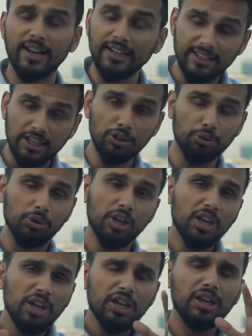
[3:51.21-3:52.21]
And I tell you,
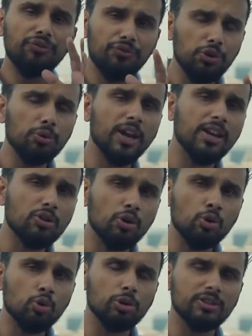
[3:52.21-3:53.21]
if you can
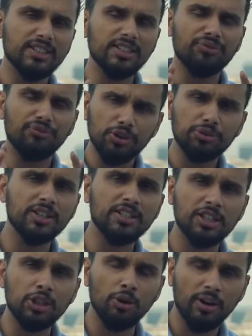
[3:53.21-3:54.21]
control these few
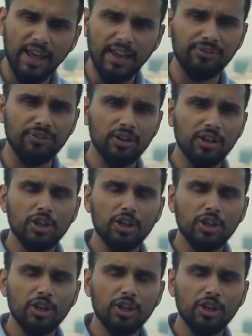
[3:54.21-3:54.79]
things in your life,